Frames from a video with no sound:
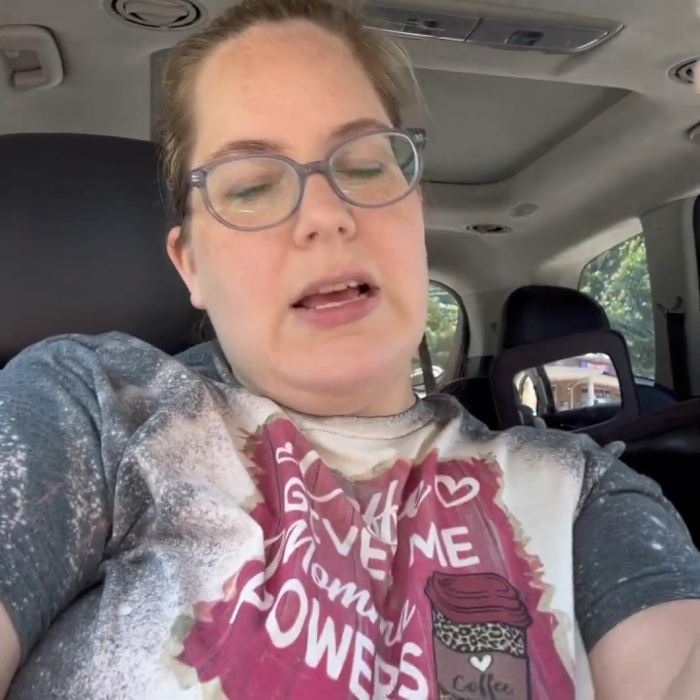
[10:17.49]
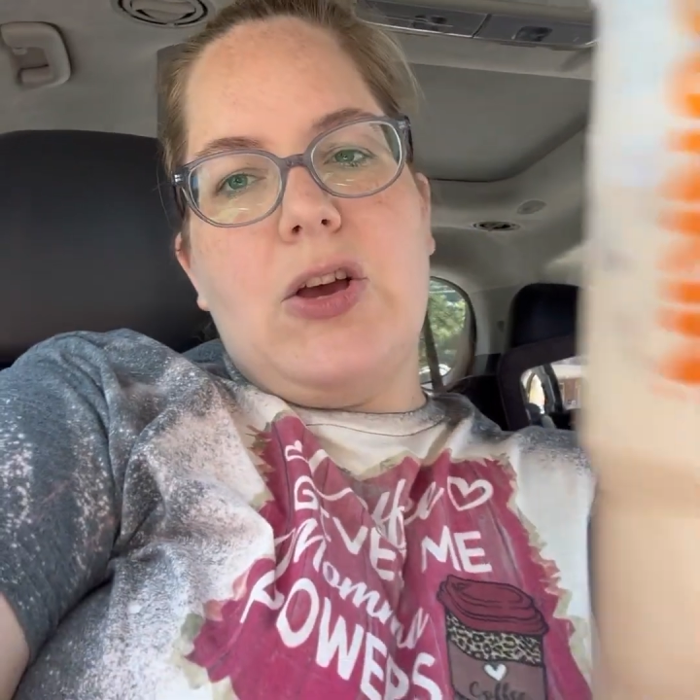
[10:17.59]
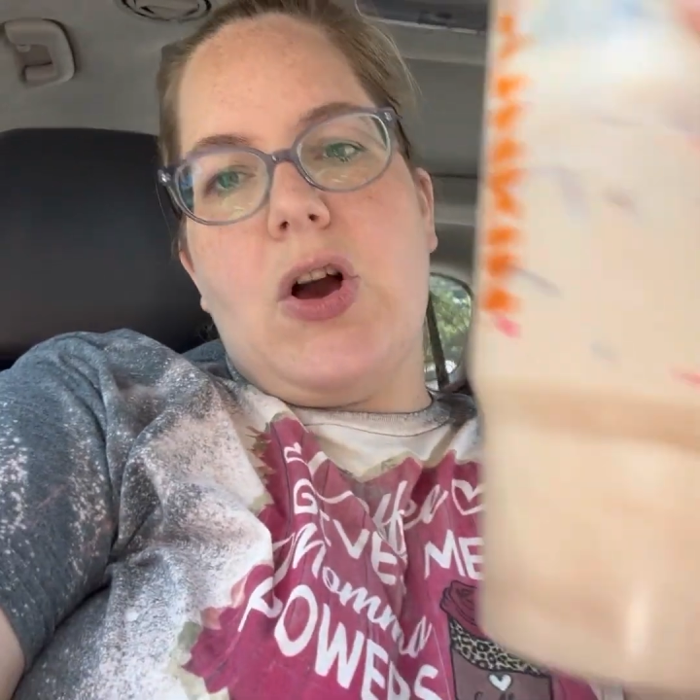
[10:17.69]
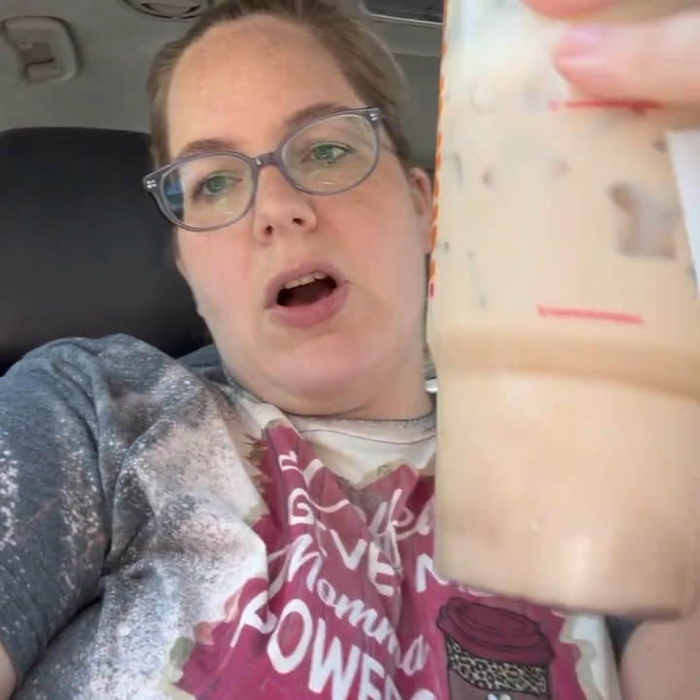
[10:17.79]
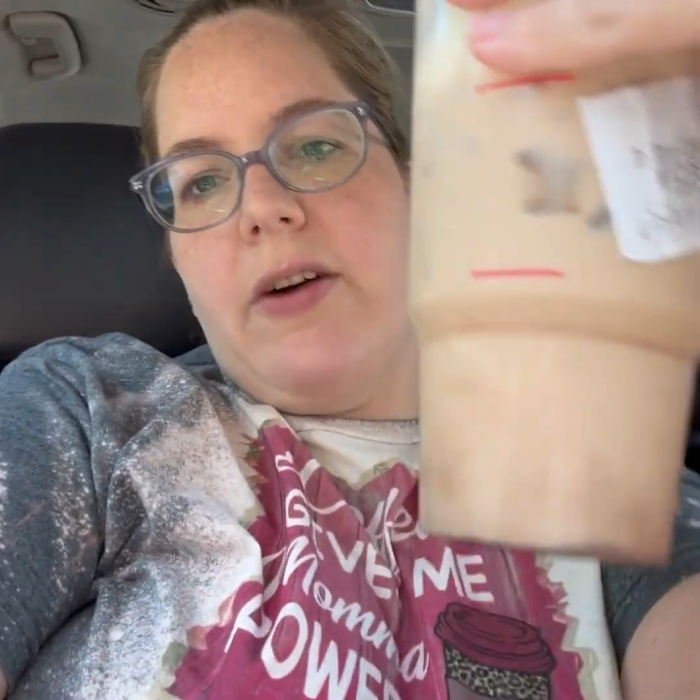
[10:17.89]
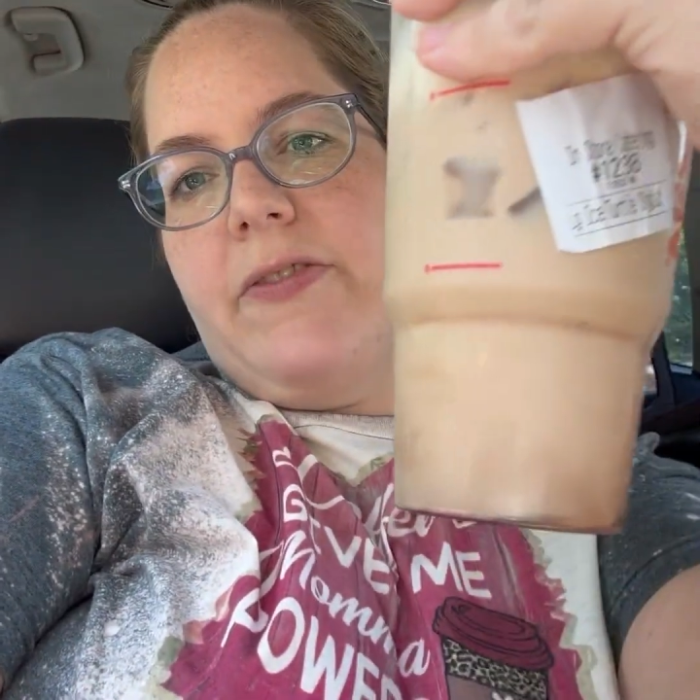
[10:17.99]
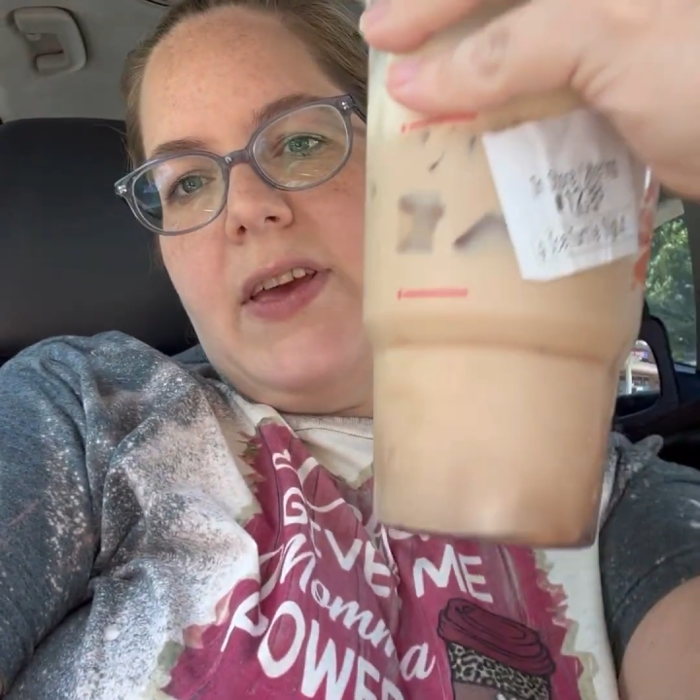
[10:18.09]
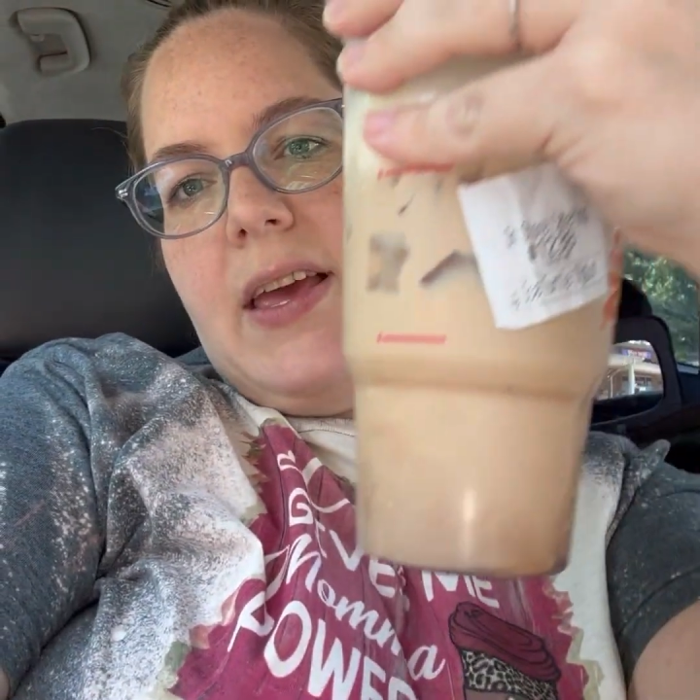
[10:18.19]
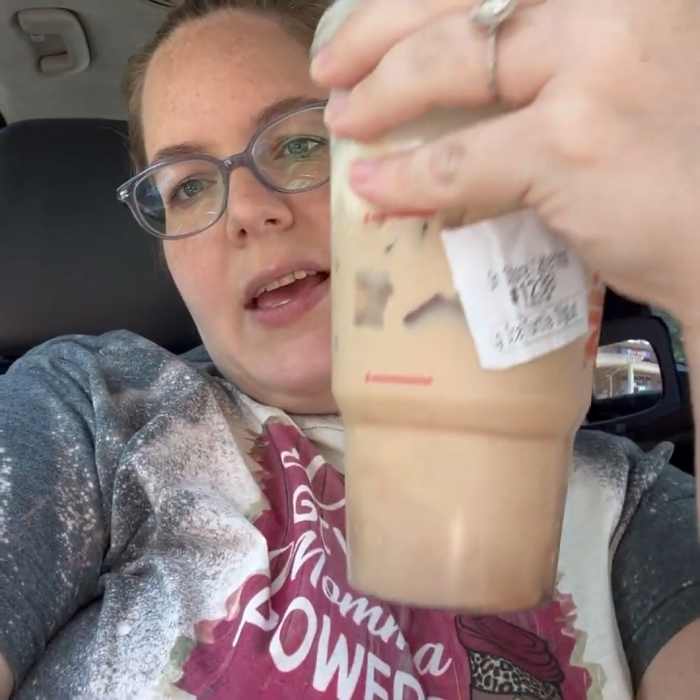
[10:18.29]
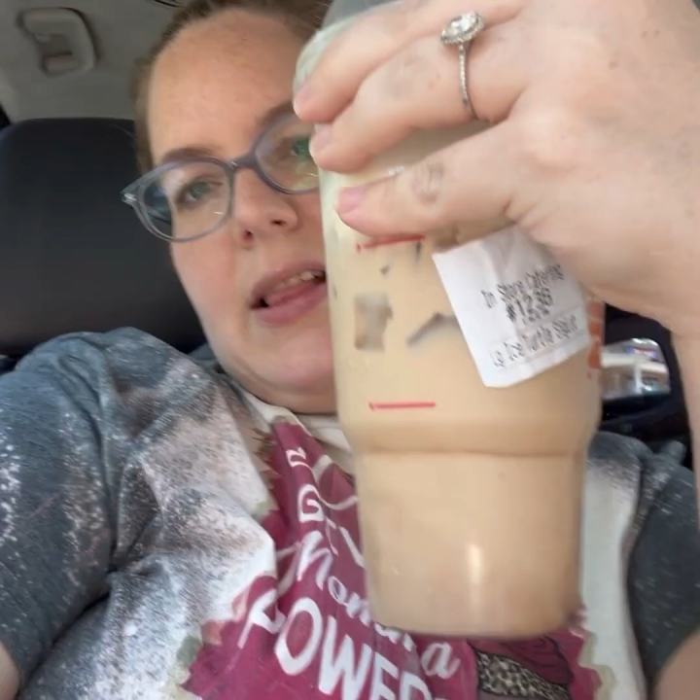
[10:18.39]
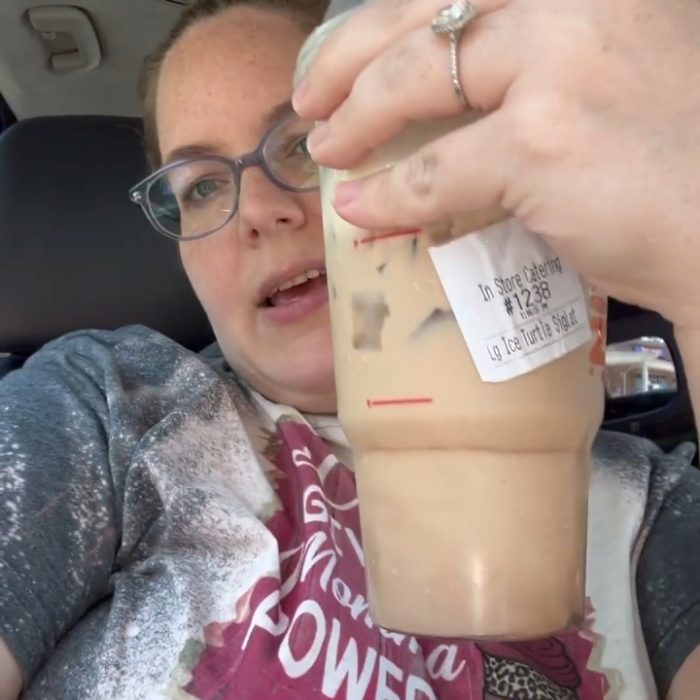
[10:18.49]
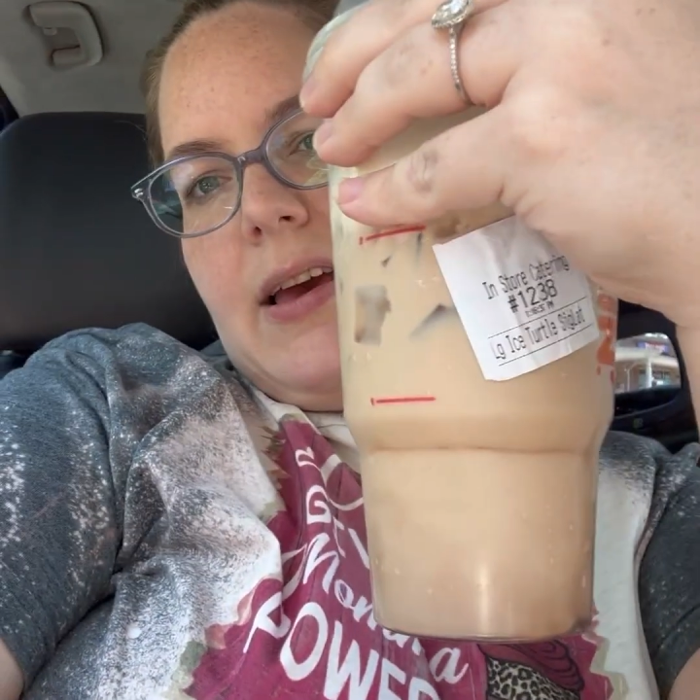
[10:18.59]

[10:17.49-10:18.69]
coffee and I